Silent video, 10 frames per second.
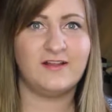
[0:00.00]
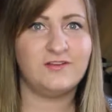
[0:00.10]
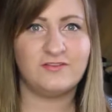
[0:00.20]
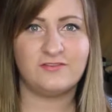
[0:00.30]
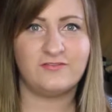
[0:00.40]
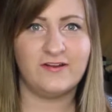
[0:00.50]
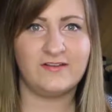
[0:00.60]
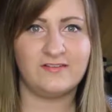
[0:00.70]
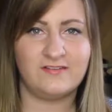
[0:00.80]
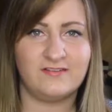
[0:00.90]
closest
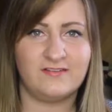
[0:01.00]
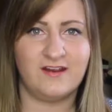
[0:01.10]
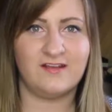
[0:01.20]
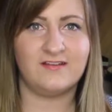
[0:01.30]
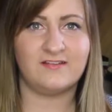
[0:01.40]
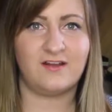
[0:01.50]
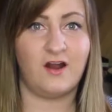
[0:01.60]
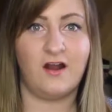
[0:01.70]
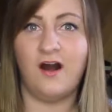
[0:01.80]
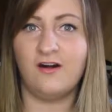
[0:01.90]
friends these days
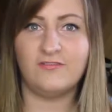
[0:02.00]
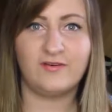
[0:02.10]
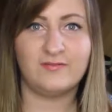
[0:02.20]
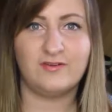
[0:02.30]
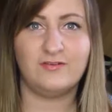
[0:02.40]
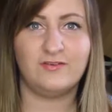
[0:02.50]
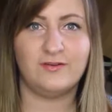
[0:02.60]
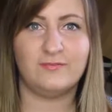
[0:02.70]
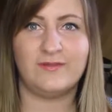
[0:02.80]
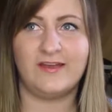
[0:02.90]
are all from YouTube.